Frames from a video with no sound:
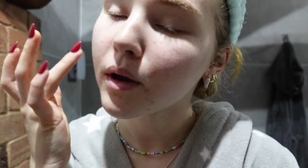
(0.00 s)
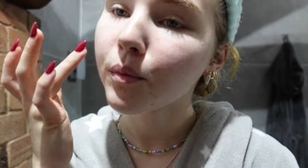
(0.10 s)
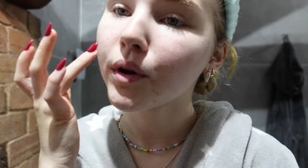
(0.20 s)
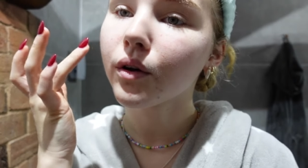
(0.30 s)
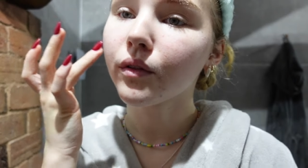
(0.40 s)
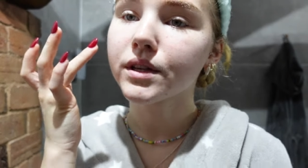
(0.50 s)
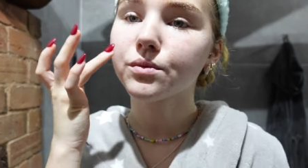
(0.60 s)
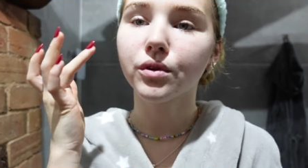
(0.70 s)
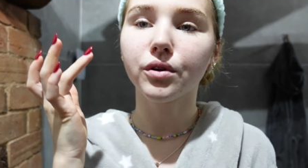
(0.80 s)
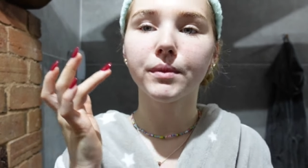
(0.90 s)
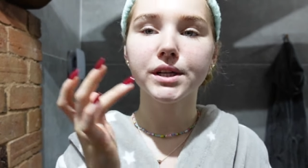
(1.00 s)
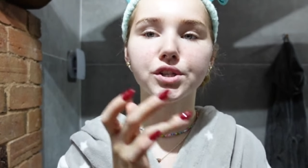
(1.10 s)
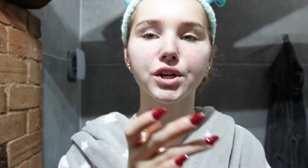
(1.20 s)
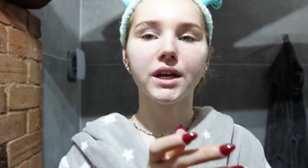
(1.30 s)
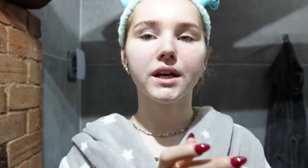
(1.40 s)
I'll put it on this one on my
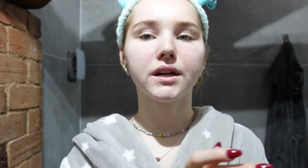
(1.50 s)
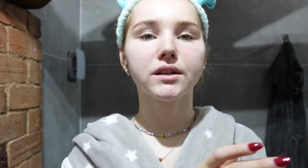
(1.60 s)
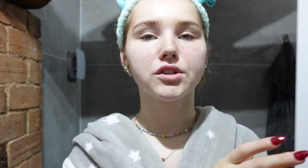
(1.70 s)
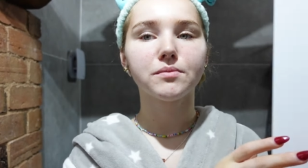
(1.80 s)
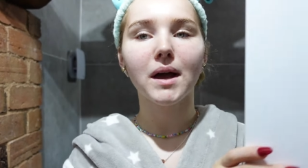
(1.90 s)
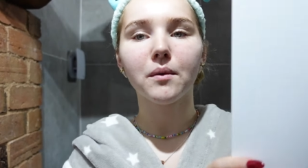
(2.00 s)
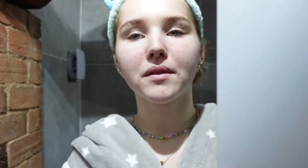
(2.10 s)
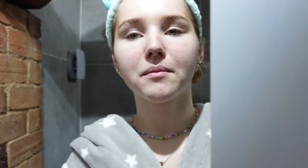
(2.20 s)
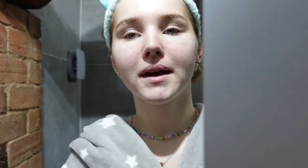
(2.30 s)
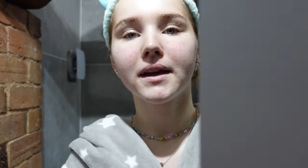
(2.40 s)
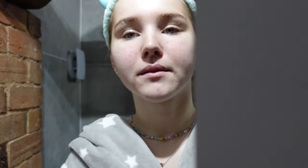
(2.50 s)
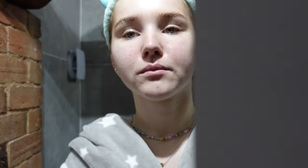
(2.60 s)
cheek. Just bear with me.